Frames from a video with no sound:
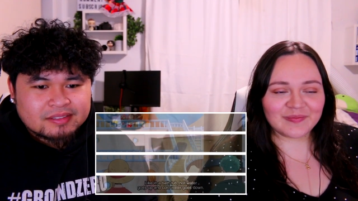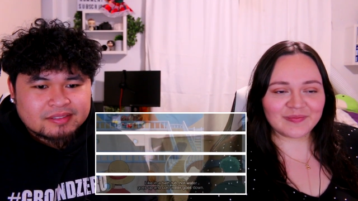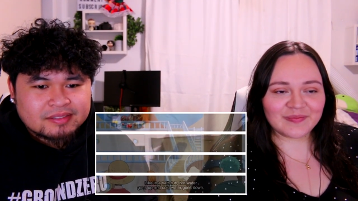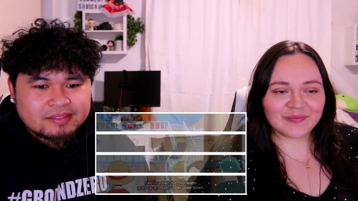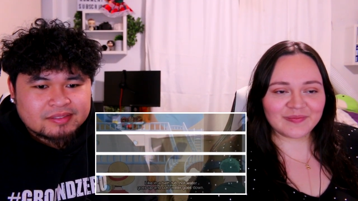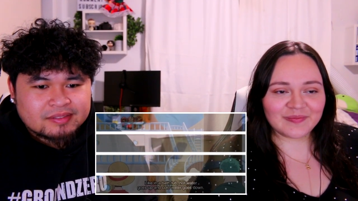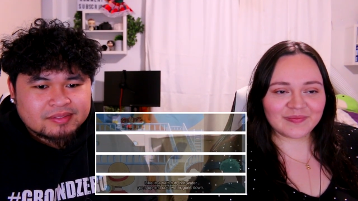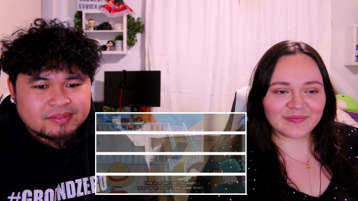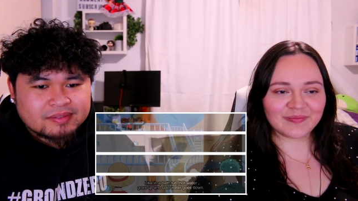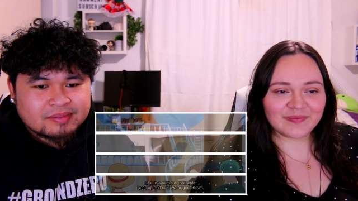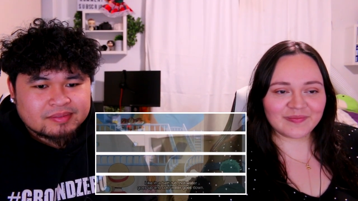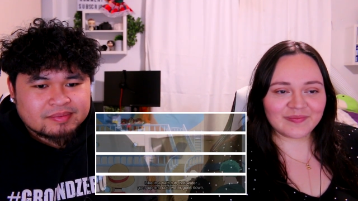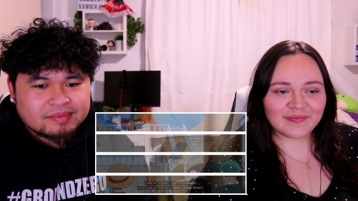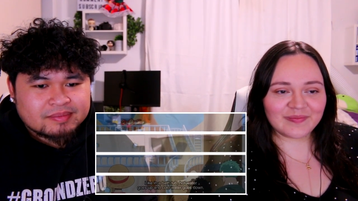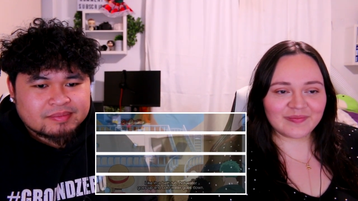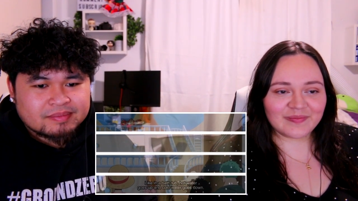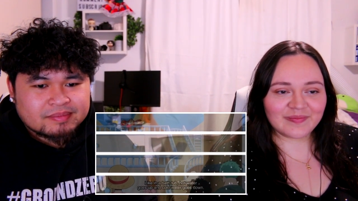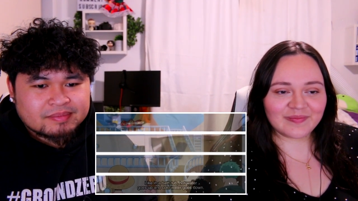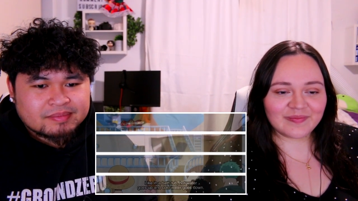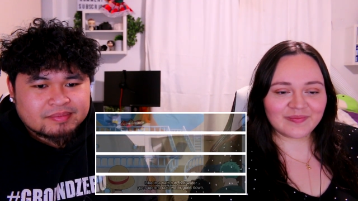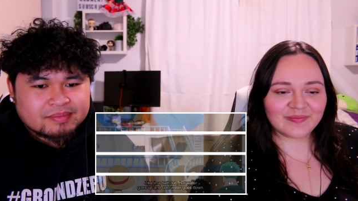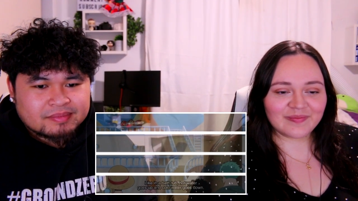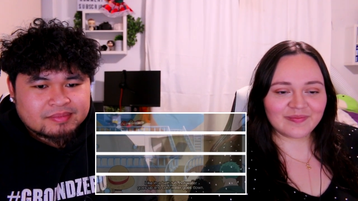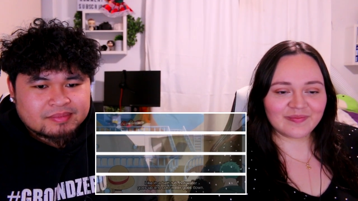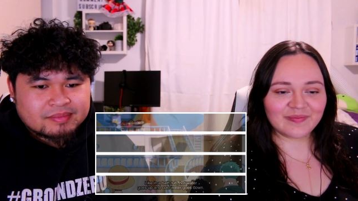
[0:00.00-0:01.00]

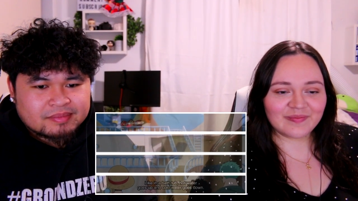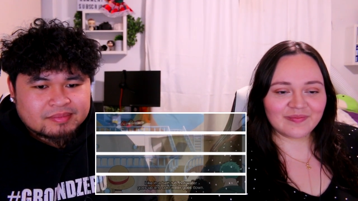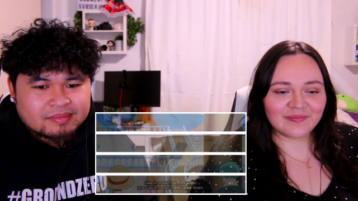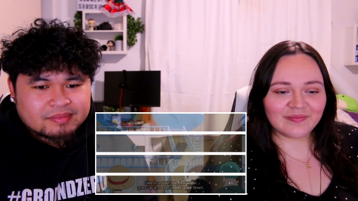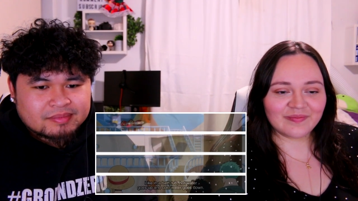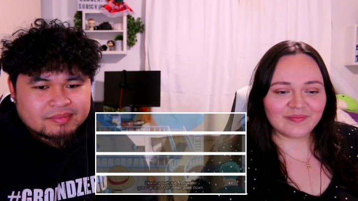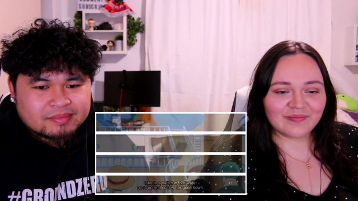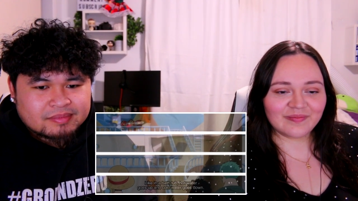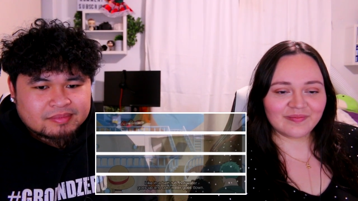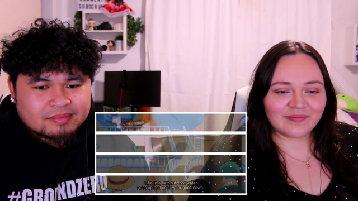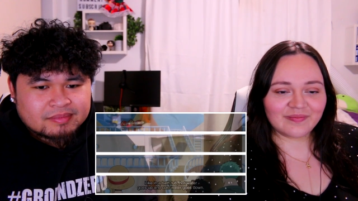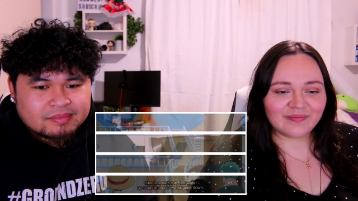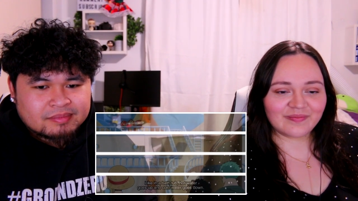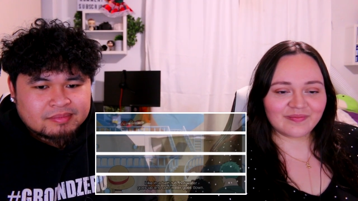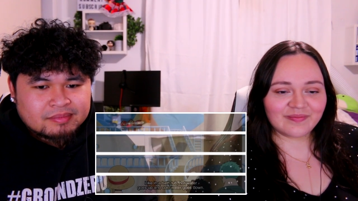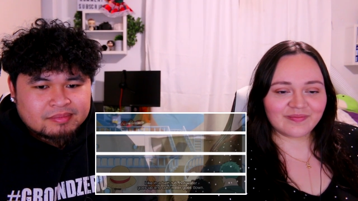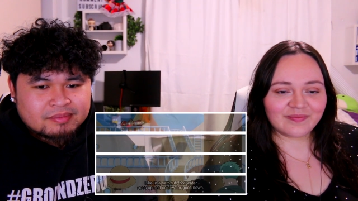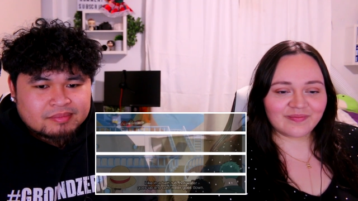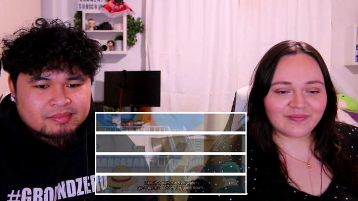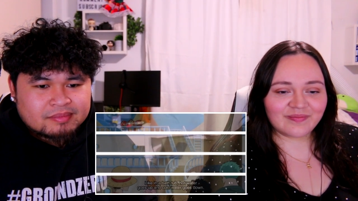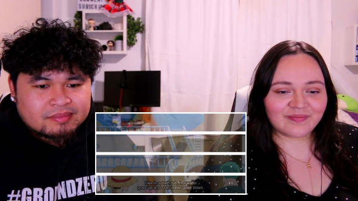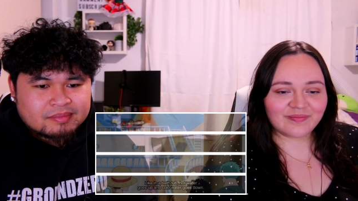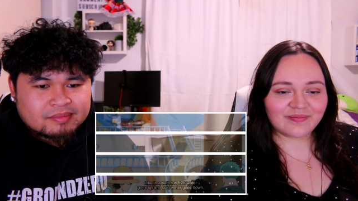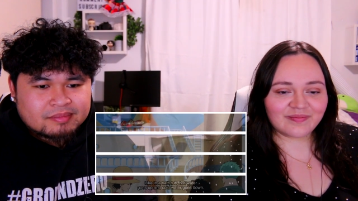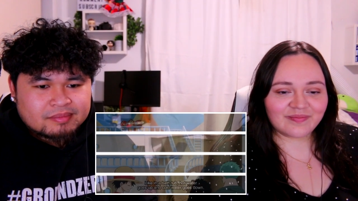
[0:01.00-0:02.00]

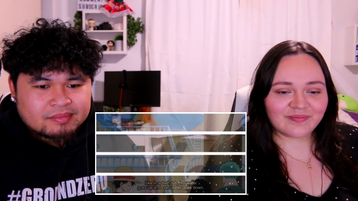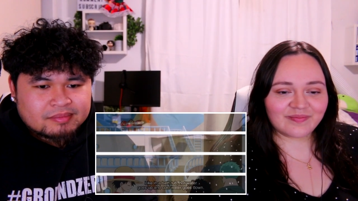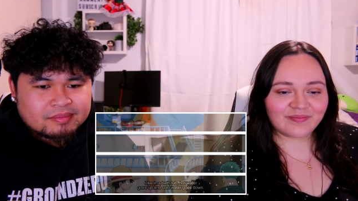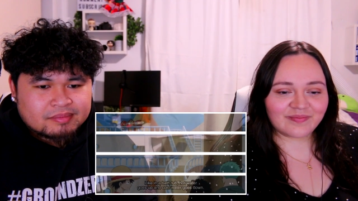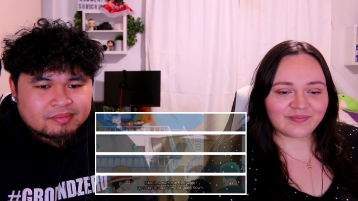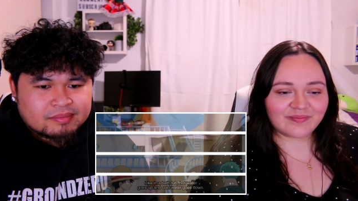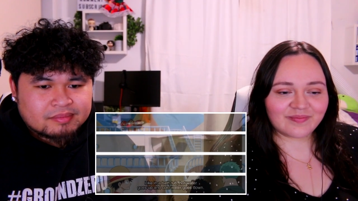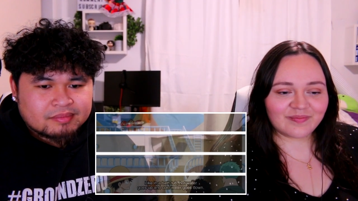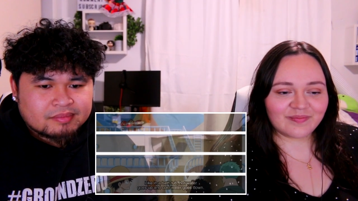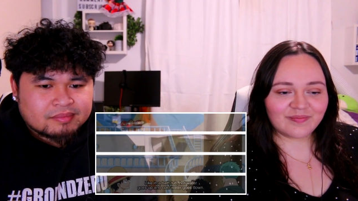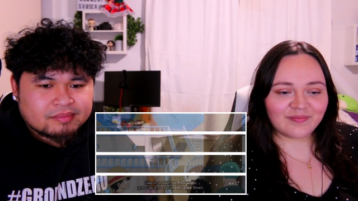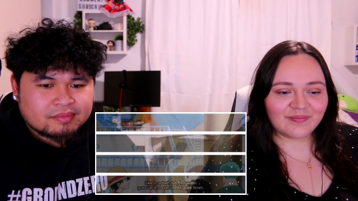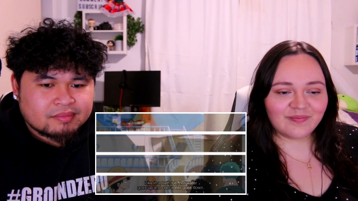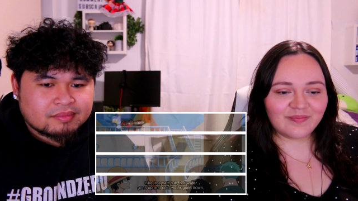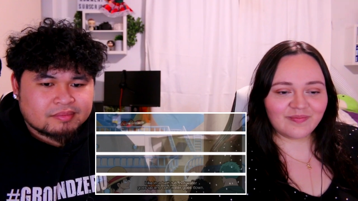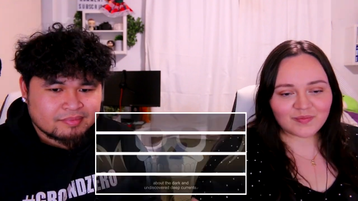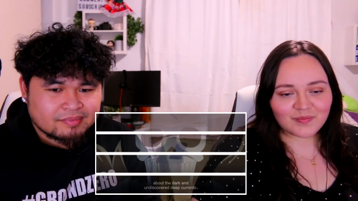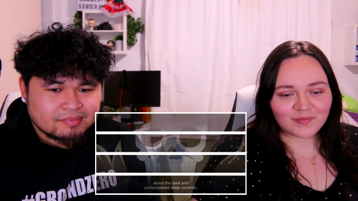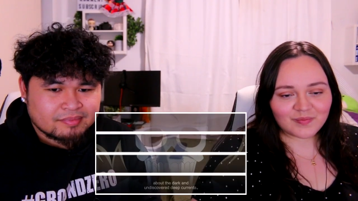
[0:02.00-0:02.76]
(no one is talking)